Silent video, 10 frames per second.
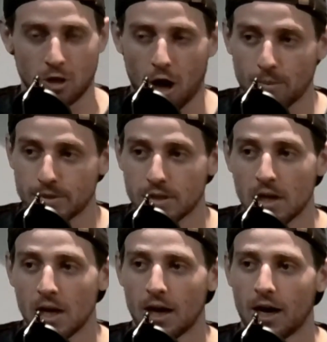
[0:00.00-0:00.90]
tops.
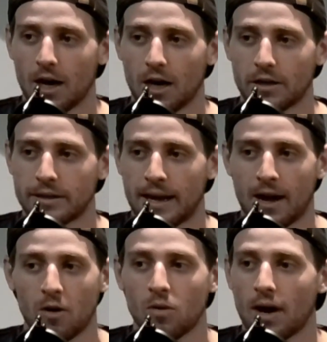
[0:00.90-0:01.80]

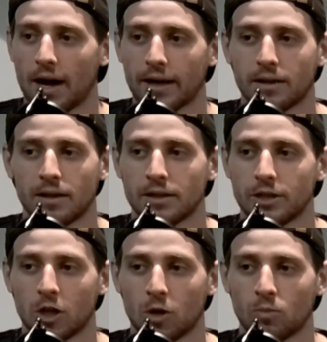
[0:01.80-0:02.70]
Now
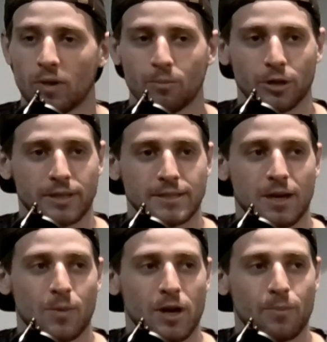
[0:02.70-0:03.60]
my birthday's
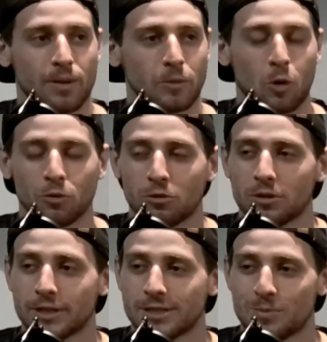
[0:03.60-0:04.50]
coming up and I'm going through the
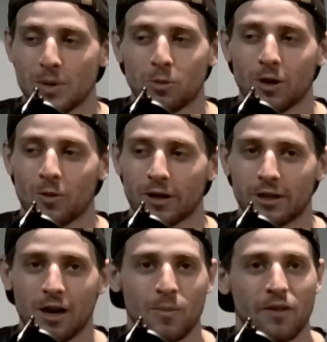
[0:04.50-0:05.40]
list of people I want
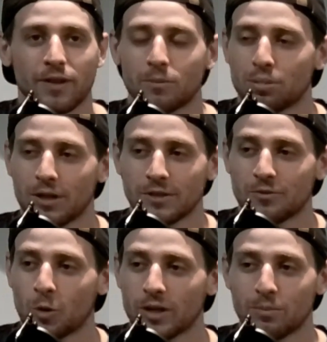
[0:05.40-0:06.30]
to come. I have like
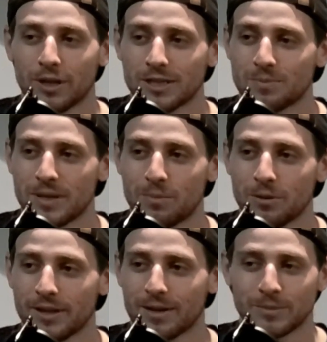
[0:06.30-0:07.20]
40 plus
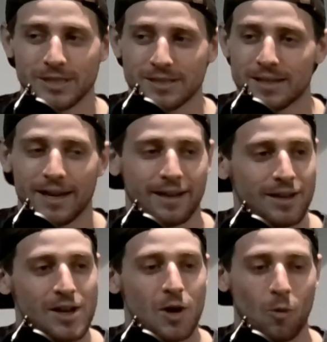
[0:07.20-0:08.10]
people that I'm just like,
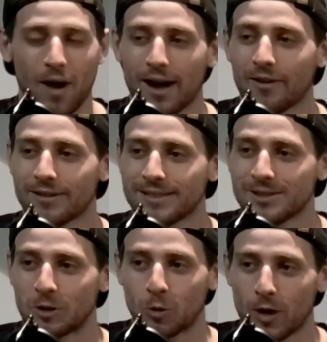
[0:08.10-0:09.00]
wow, these
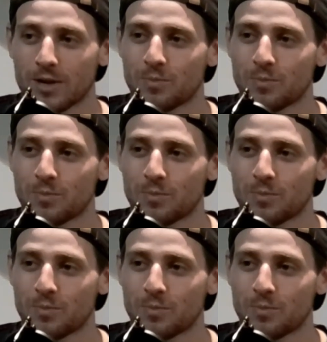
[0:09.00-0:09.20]
are great